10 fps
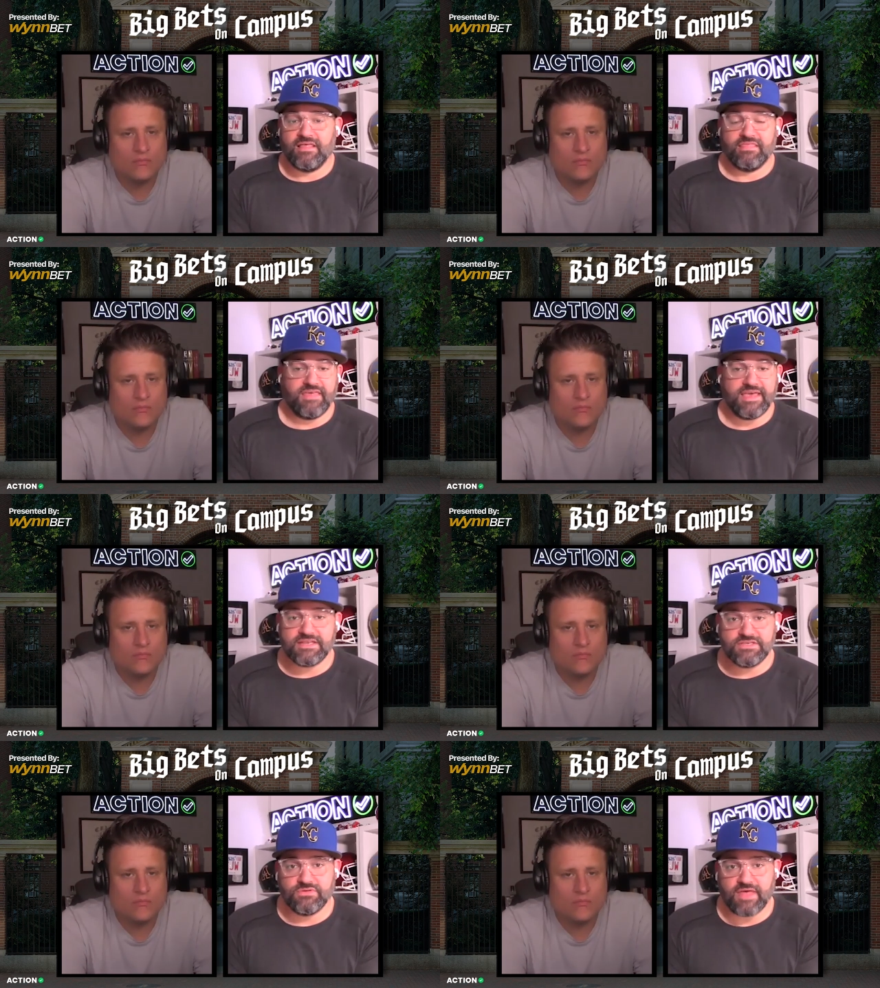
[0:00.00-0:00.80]
Speaker 1: they can
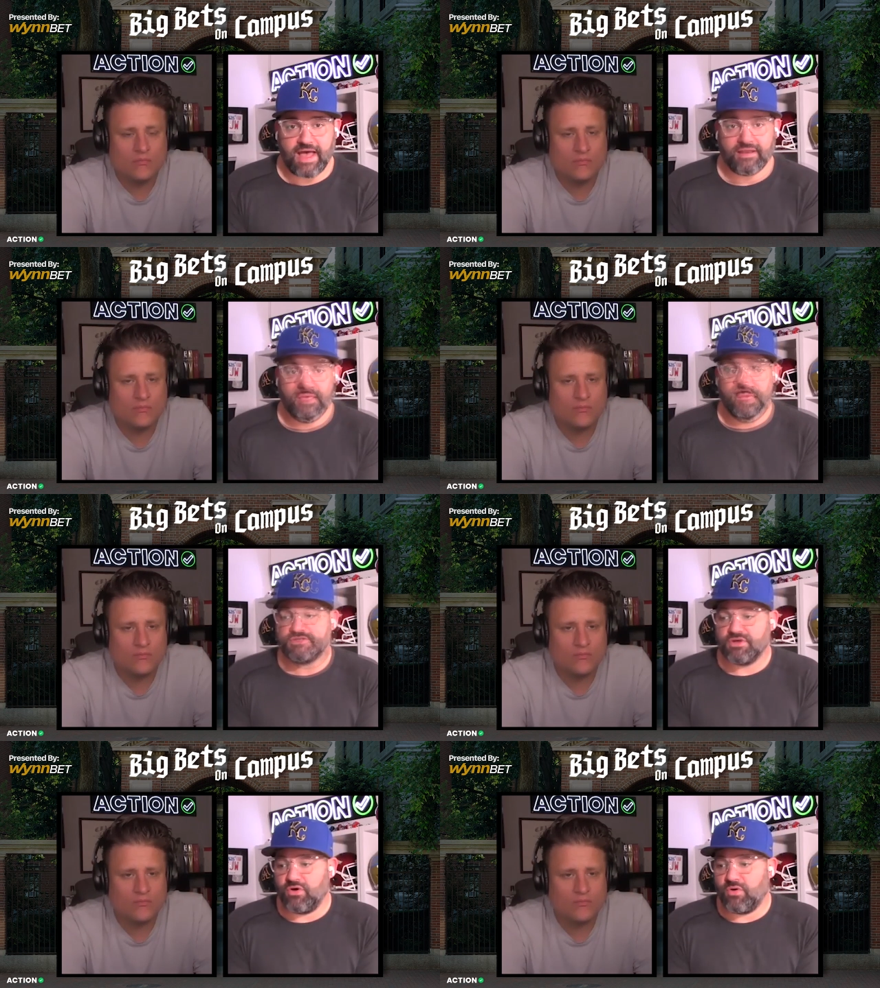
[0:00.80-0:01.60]
do that.
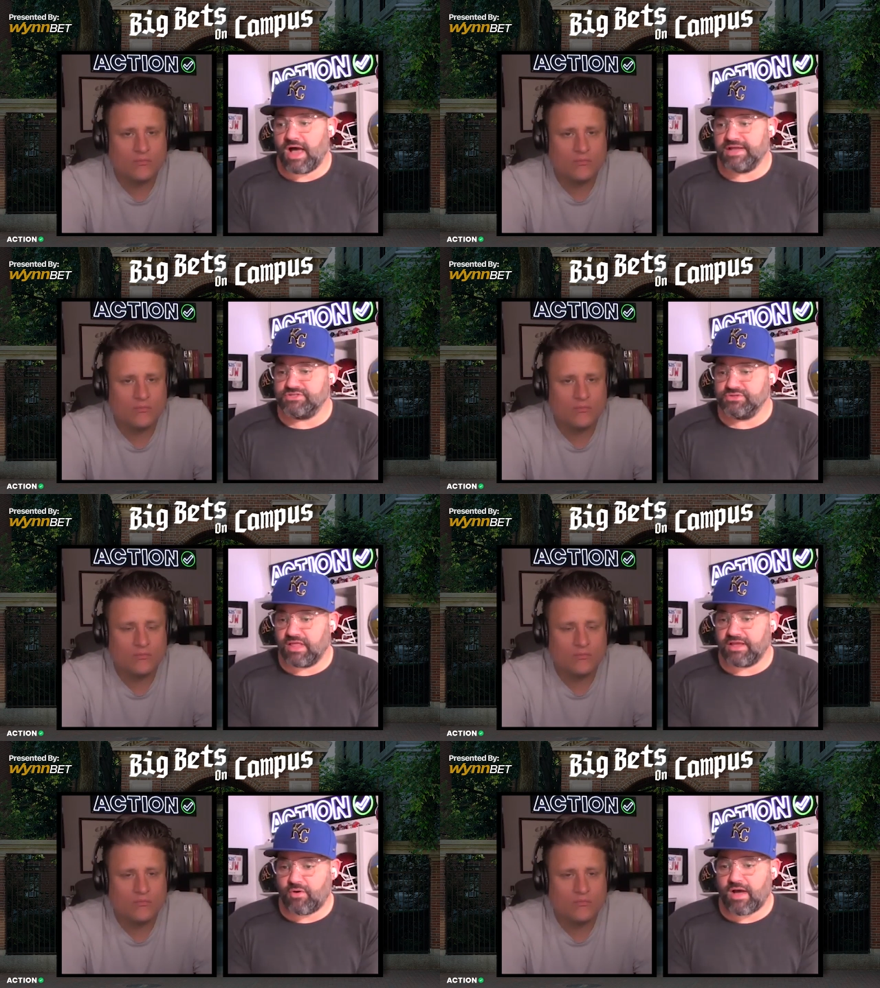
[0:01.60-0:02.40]
So I do
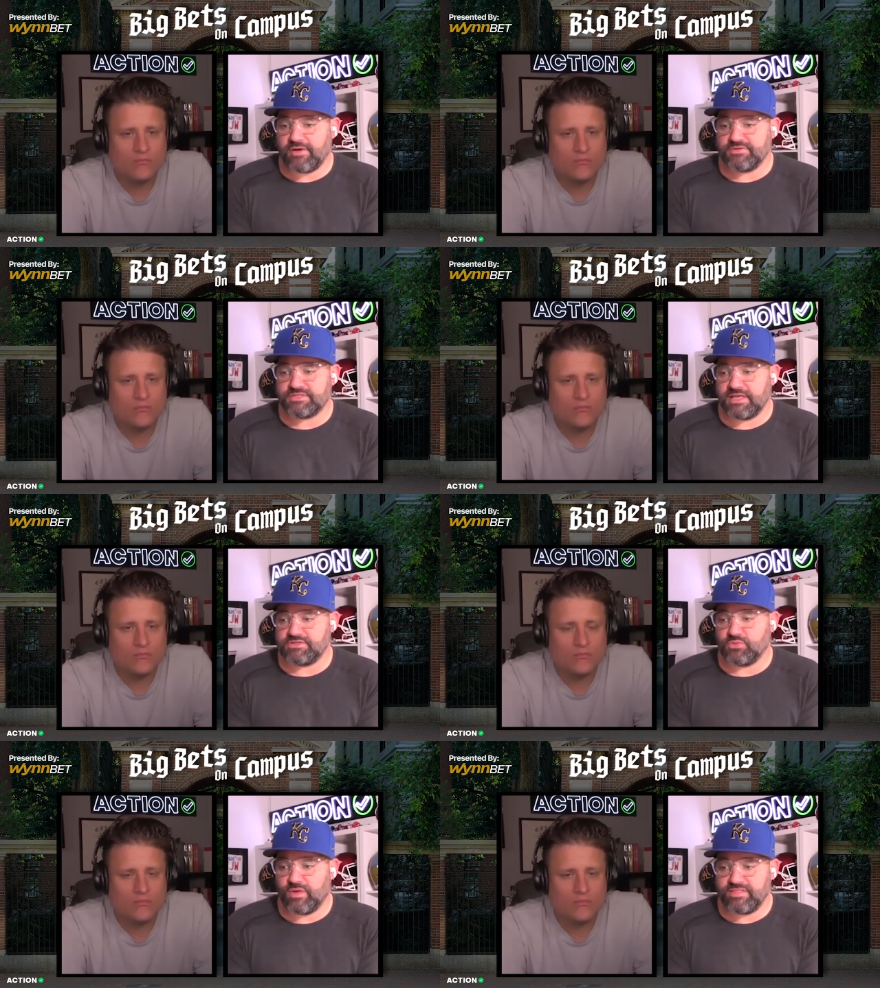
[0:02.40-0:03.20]
like Ohio State
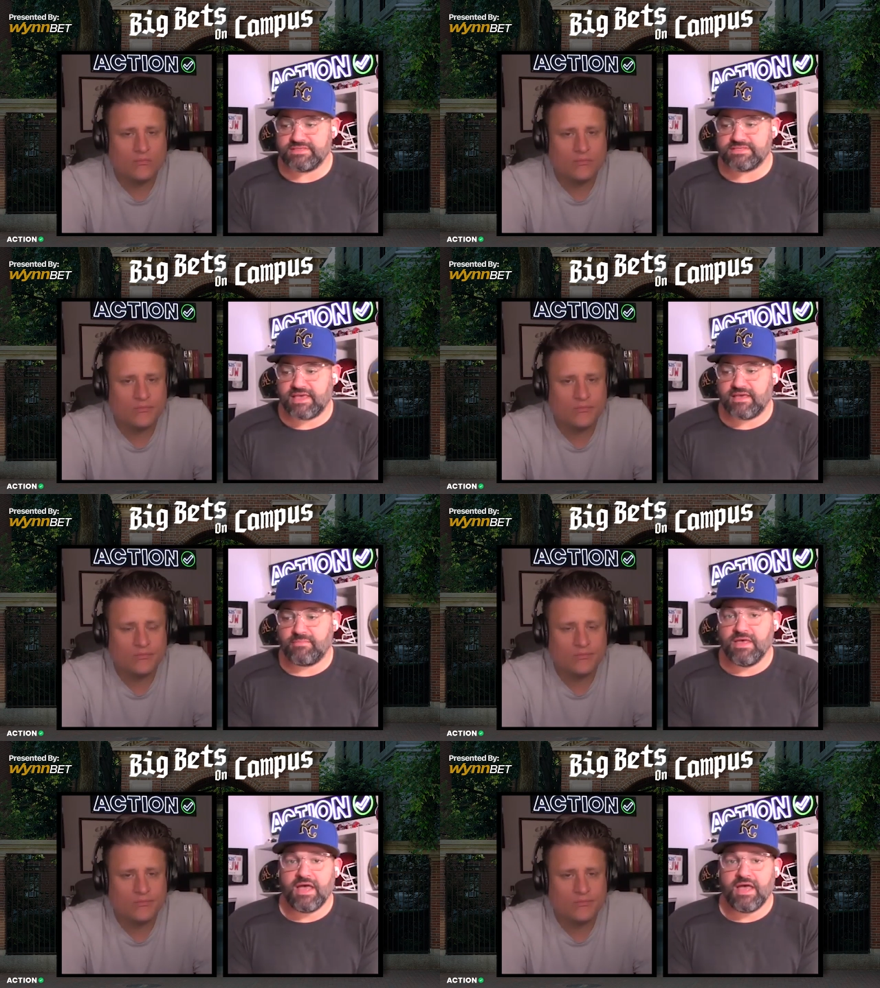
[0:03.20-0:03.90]
to win this game.